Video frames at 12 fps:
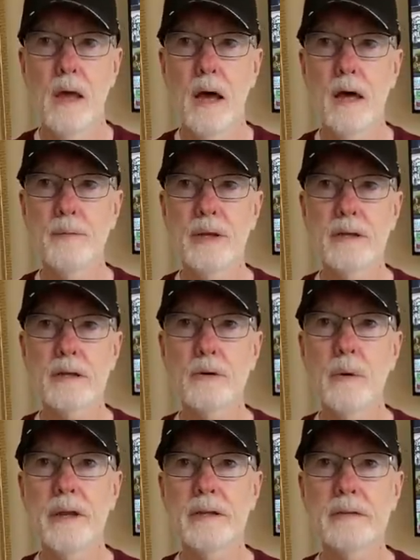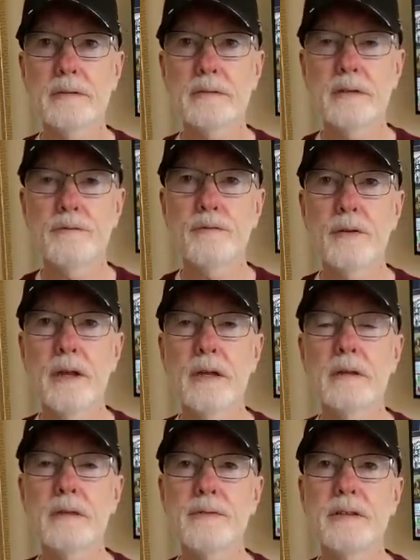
I've been an acquaintance and friend of